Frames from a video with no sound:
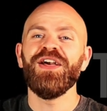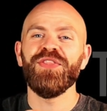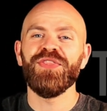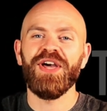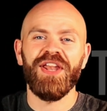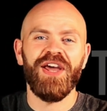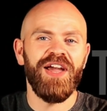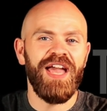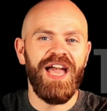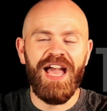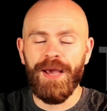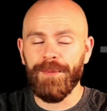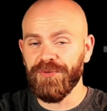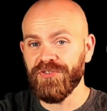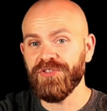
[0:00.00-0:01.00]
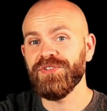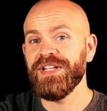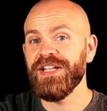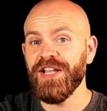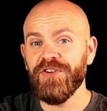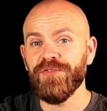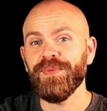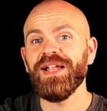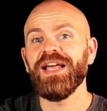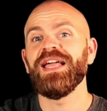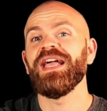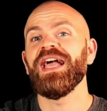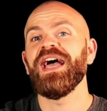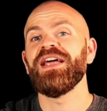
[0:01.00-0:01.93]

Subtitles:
that I absolutely love playing,